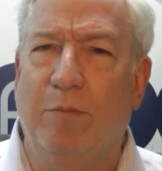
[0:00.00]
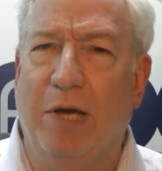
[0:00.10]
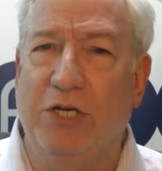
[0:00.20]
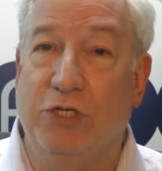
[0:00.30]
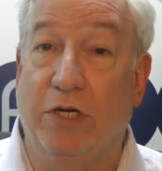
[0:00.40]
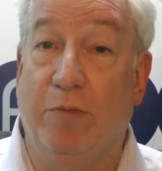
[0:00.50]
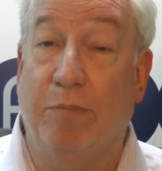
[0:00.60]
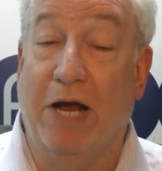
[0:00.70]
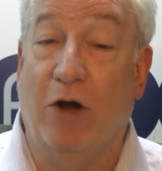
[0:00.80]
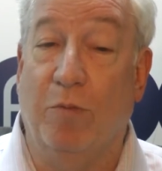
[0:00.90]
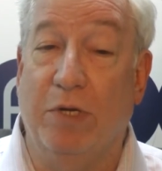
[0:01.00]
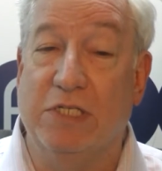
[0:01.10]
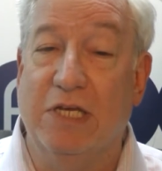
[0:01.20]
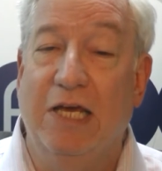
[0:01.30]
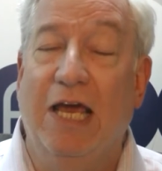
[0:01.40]
patient
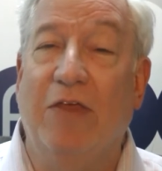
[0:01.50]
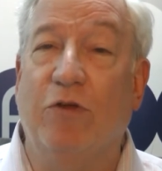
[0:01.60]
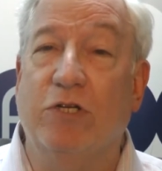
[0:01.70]
empowerment, and their